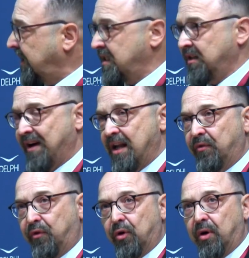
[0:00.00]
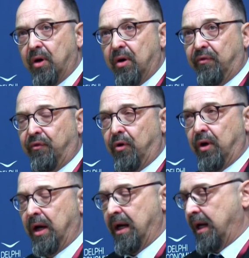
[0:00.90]
value
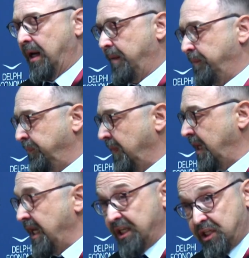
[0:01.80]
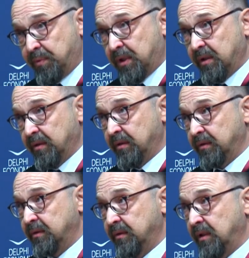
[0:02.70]
for Egypt,
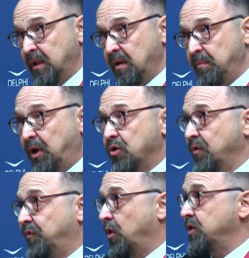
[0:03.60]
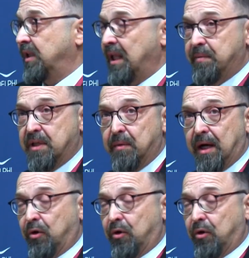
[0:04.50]
because of course it helps them across the